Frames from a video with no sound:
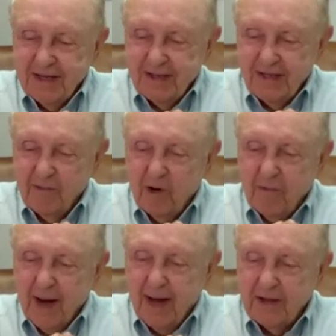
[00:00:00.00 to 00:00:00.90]
Let me
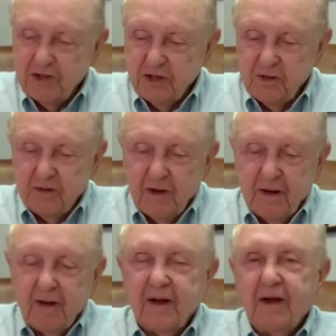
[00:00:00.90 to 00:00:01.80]
remind you,
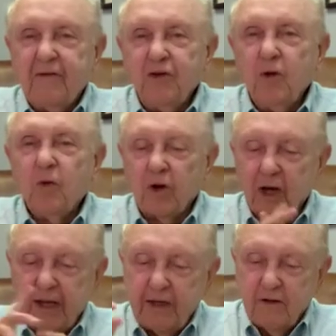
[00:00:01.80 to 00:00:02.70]
if you want to
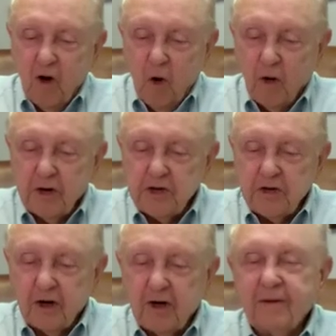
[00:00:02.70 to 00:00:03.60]
lead the
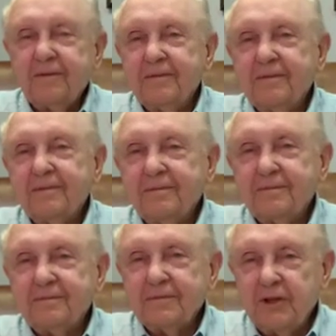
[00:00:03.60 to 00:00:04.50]
orchestra,
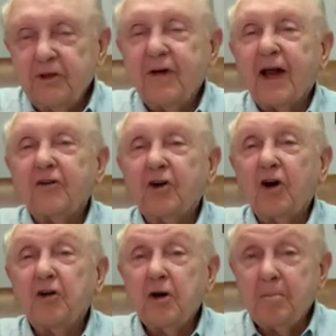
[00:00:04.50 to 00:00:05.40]
then you got to
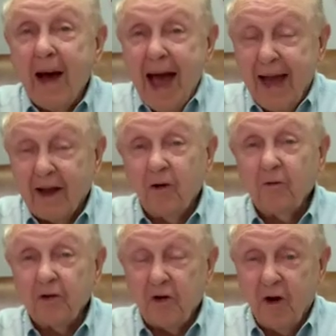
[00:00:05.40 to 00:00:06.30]
turn your back
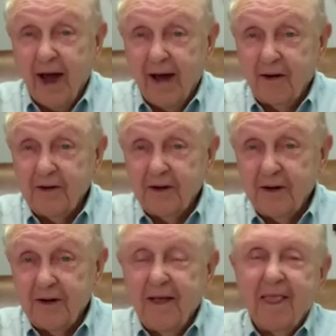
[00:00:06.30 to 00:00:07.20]
on the crowd.
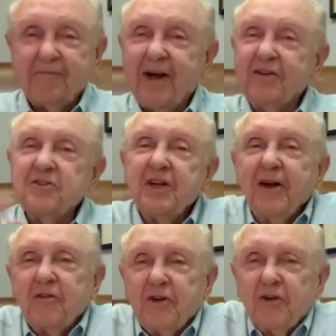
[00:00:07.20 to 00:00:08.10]
In fact, there's an
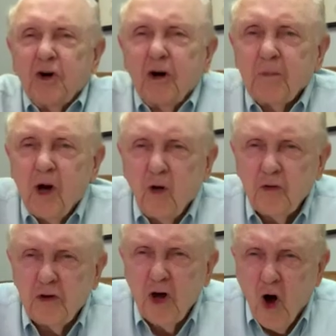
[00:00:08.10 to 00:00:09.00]
interesting term
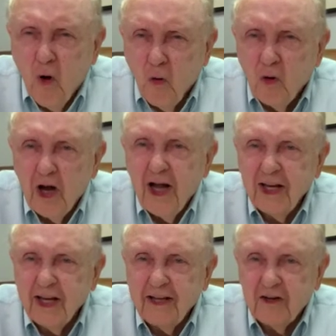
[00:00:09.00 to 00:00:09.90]
called dog
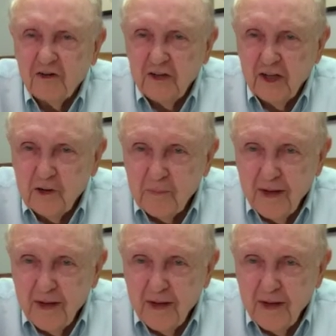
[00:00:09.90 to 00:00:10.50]
leadership.